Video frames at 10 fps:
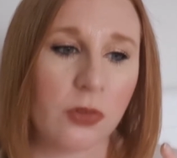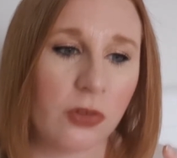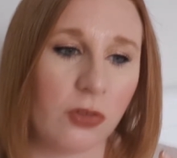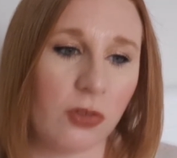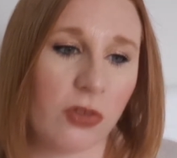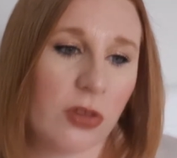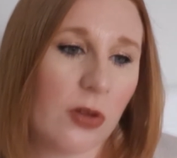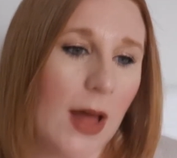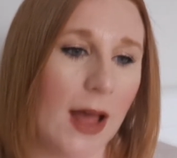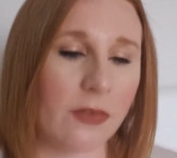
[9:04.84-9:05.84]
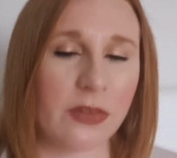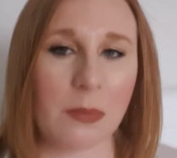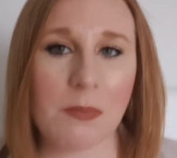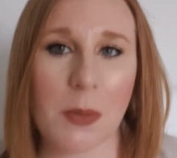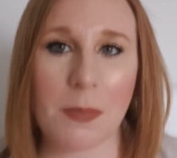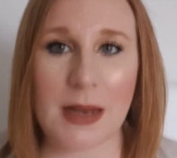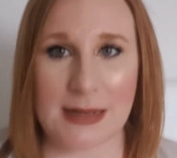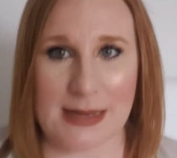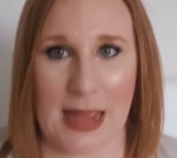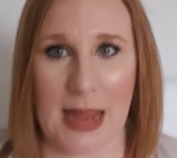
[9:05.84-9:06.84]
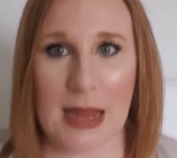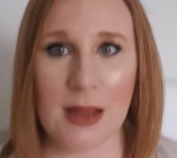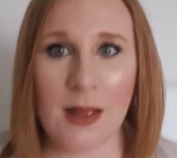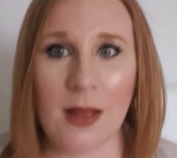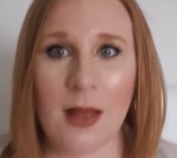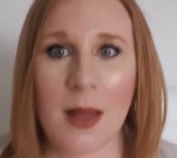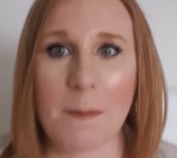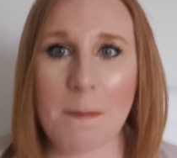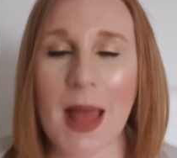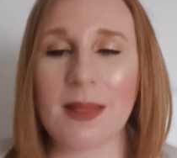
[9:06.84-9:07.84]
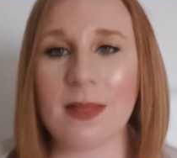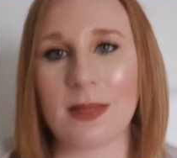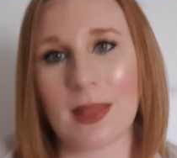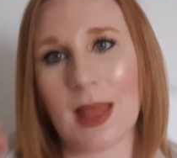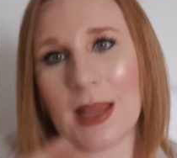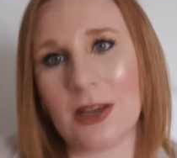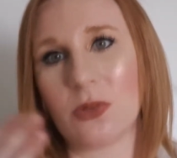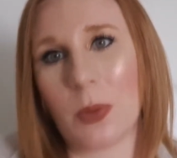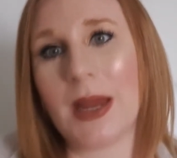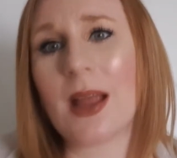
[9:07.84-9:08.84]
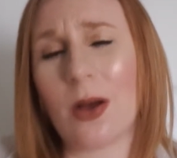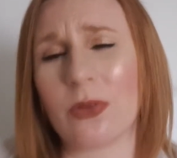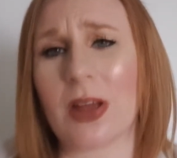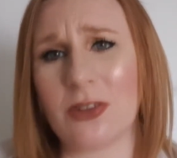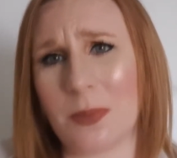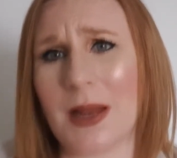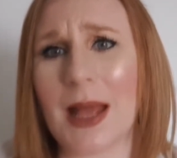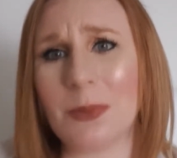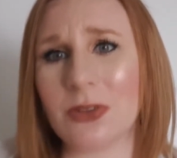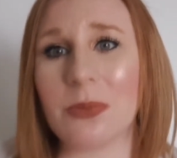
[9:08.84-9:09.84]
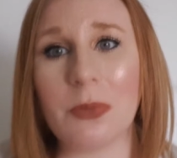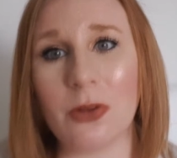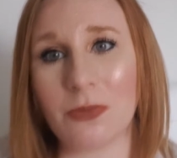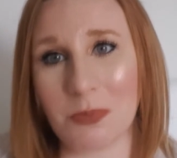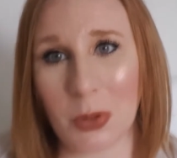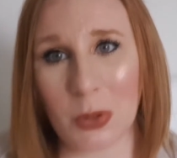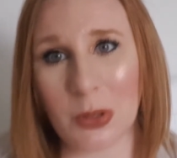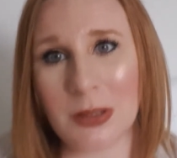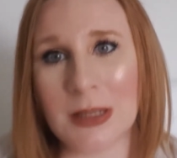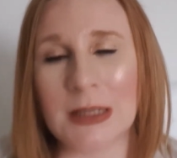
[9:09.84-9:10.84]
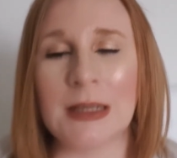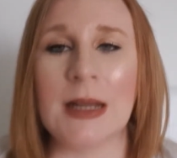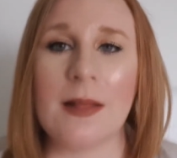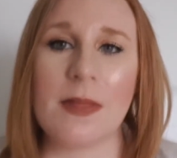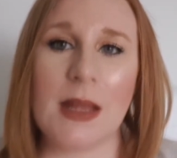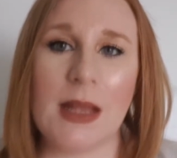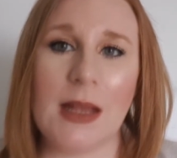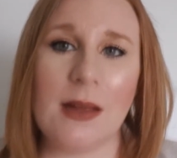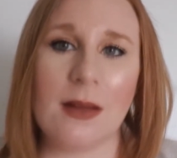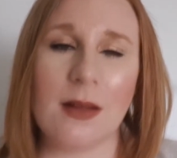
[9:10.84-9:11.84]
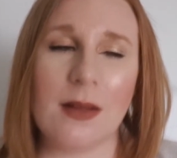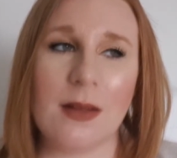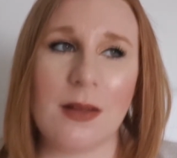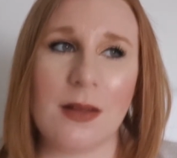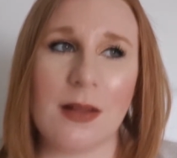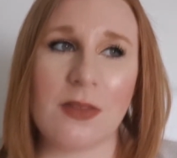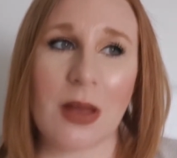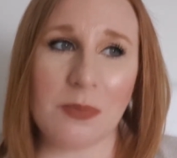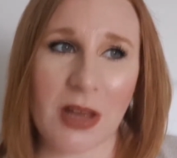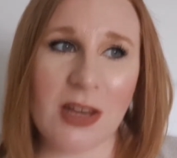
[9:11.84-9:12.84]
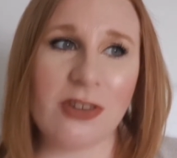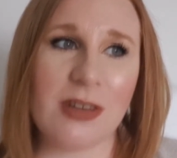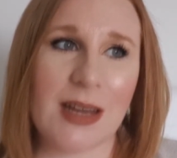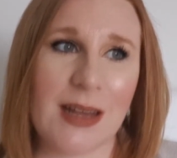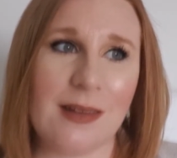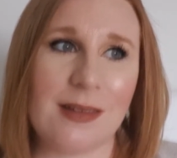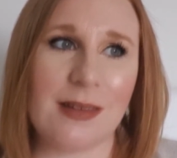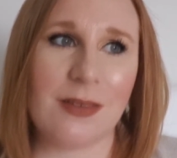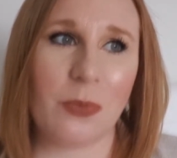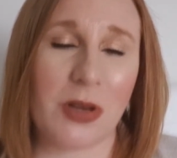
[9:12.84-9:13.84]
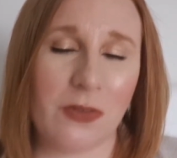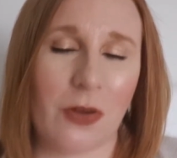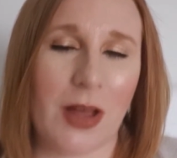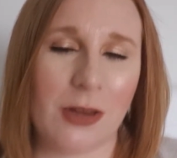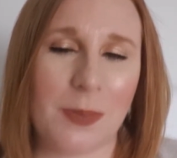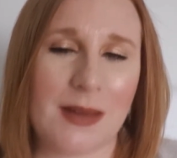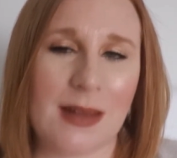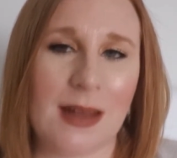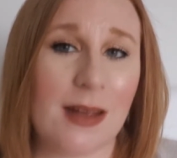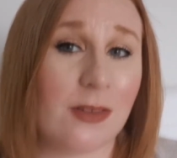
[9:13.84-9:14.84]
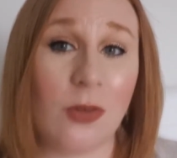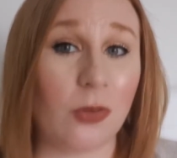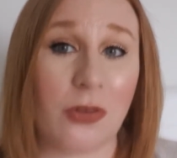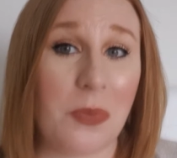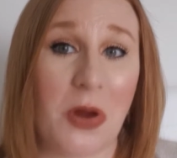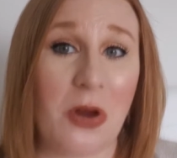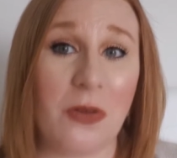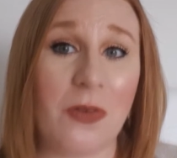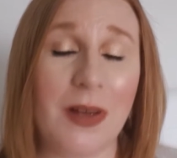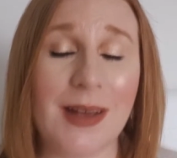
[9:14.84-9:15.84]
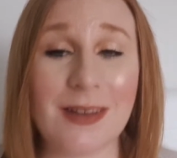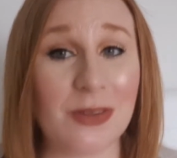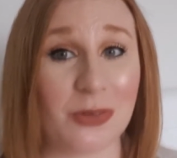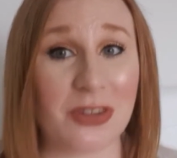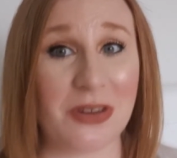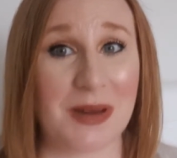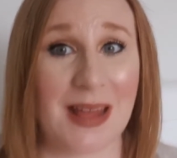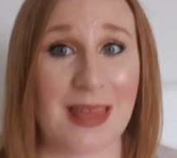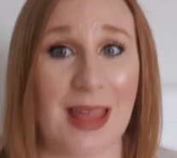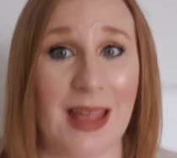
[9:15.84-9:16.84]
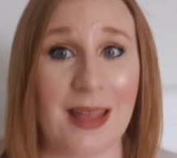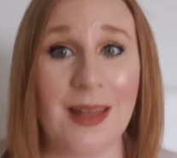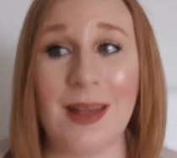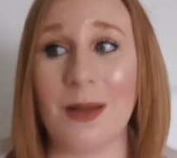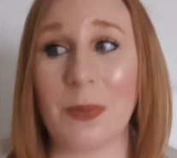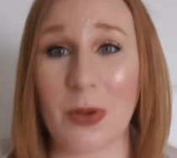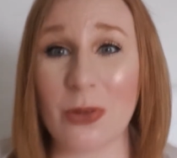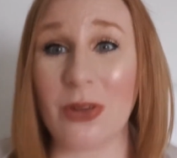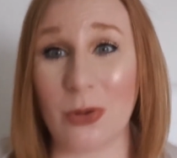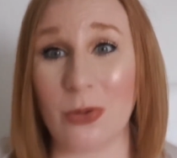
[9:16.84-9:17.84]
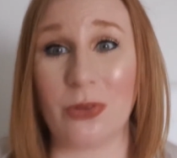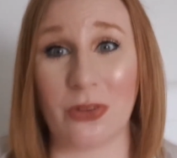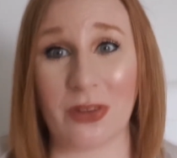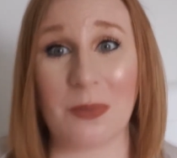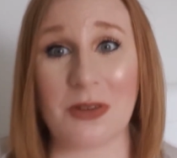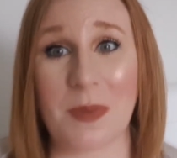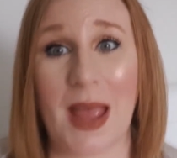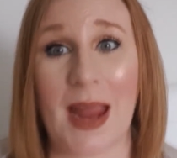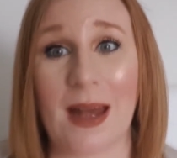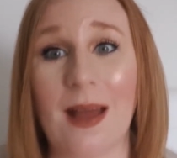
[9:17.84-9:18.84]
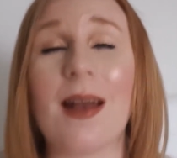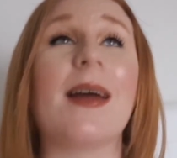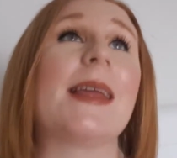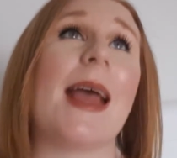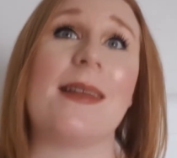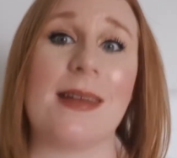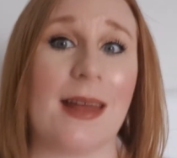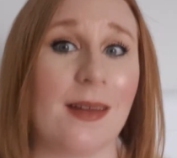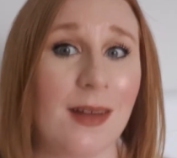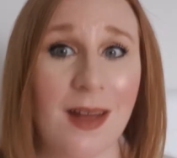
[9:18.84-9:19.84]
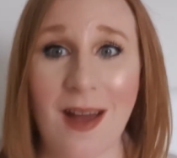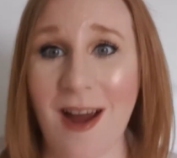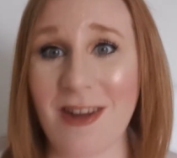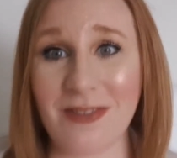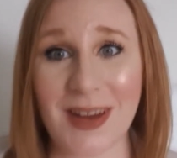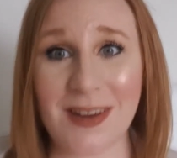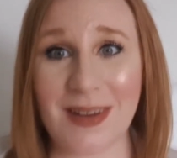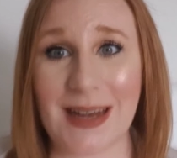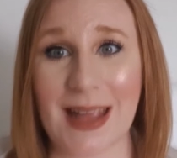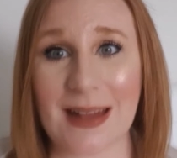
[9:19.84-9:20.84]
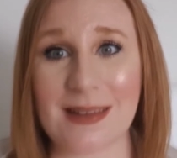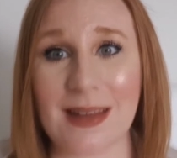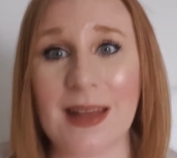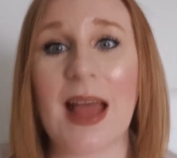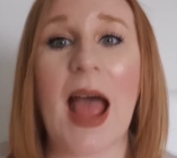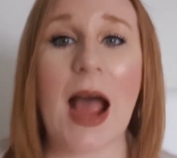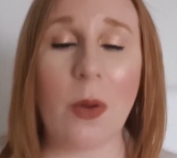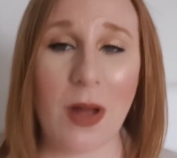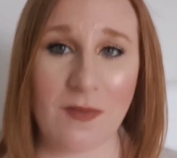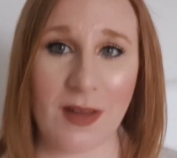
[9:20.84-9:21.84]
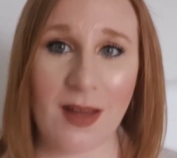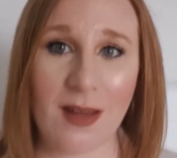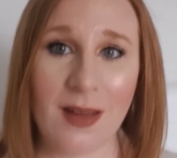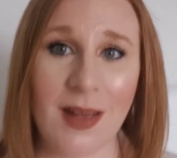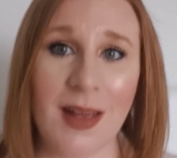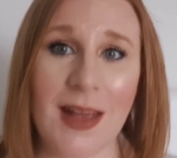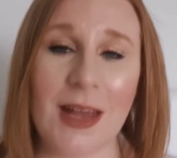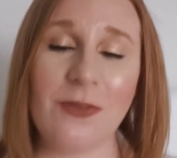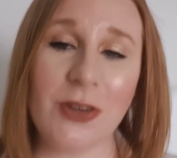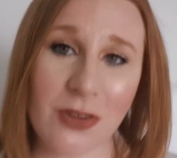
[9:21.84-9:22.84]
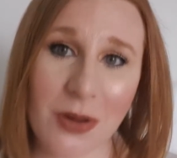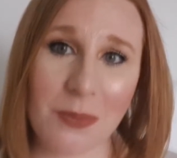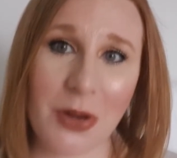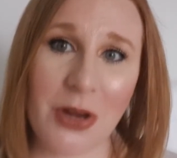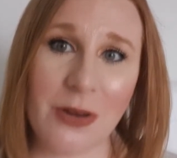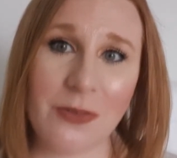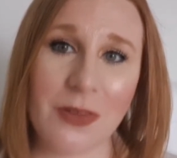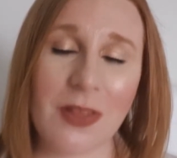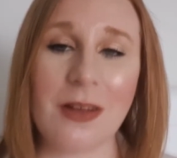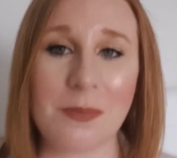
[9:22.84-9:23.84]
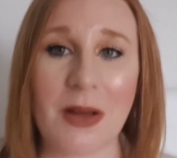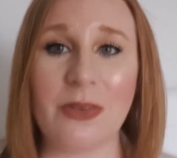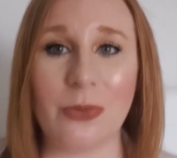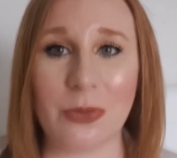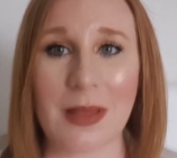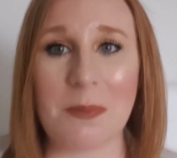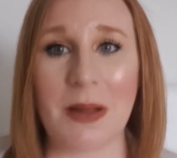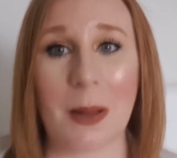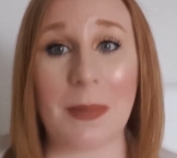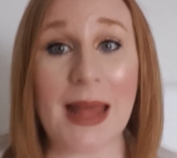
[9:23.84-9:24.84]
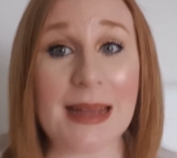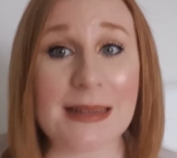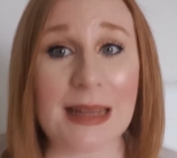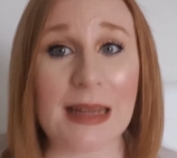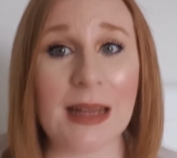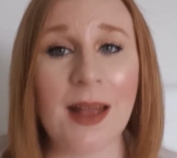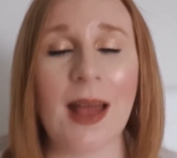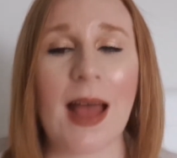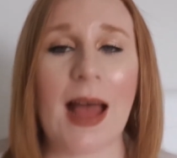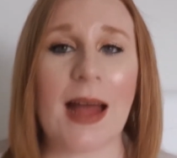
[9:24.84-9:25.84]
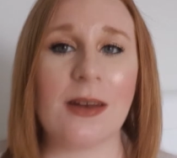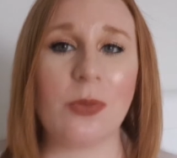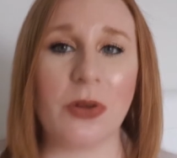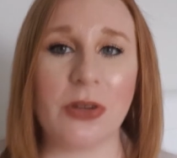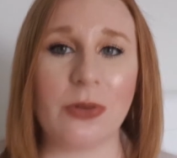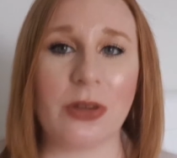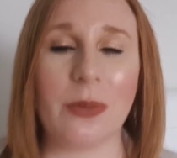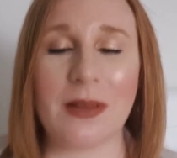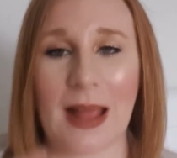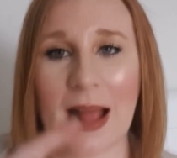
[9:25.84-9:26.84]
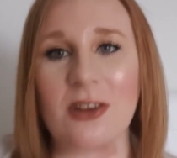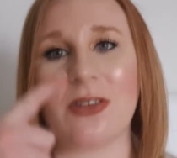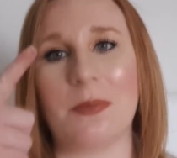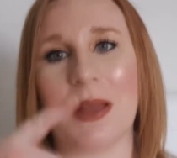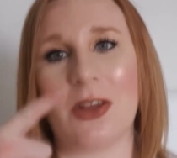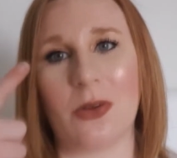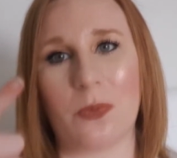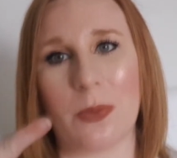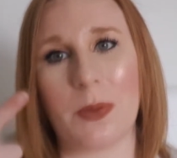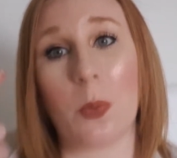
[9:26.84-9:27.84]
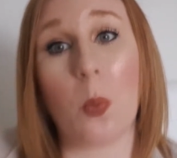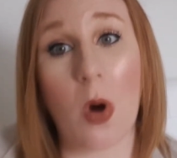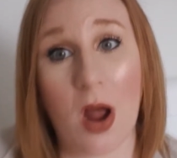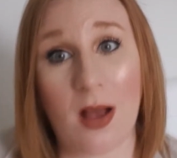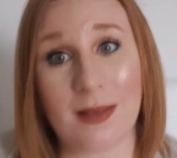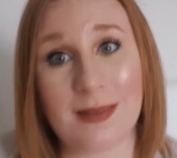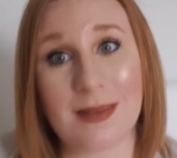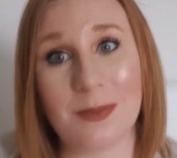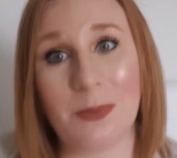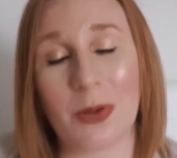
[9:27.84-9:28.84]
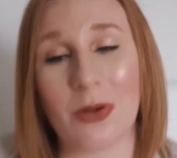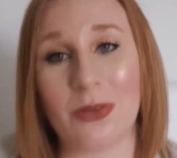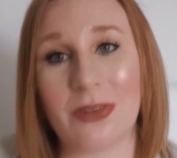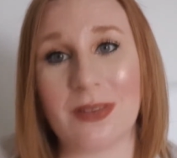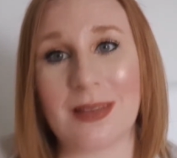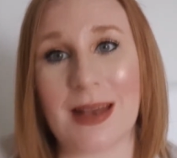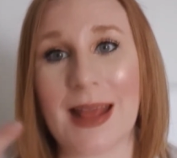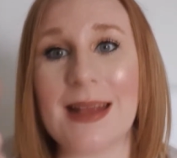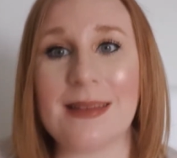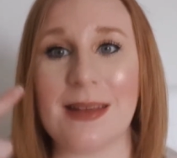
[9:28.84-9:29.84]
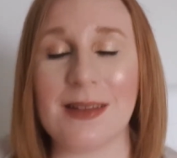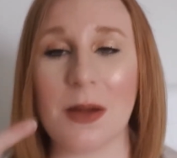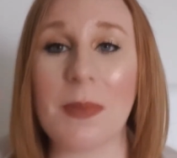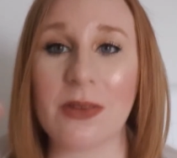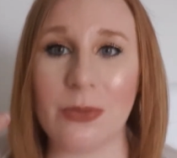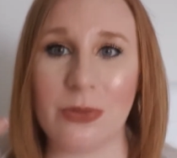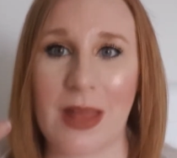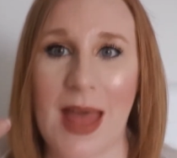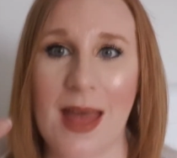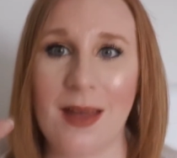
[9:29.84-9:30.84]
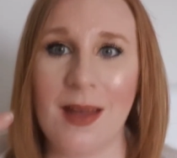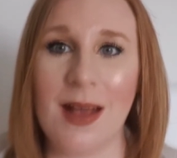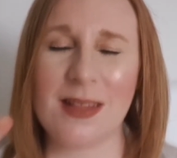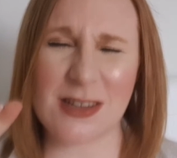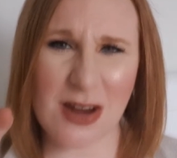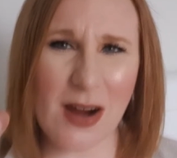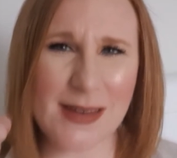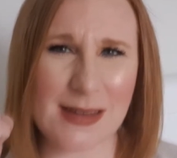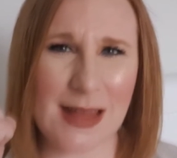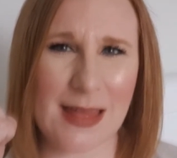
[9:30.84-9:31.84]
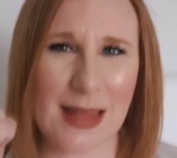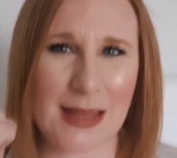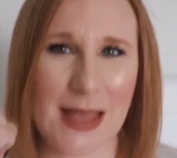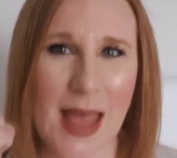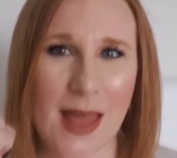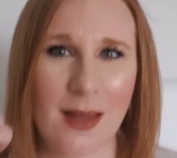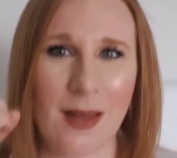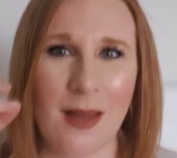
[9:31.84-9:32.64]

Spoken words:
to still have some mobility meant that each week I was actually being able to move more. The temptation is, when you've got SPD, is not to move, is not to do anything, because it causes so much pain, and I get it. I really, really get it. However, if you don't move, those muscles will then become lazy, and what you'll do is actually make your problem worse, because the lazier your muscles get, the tighter they then get,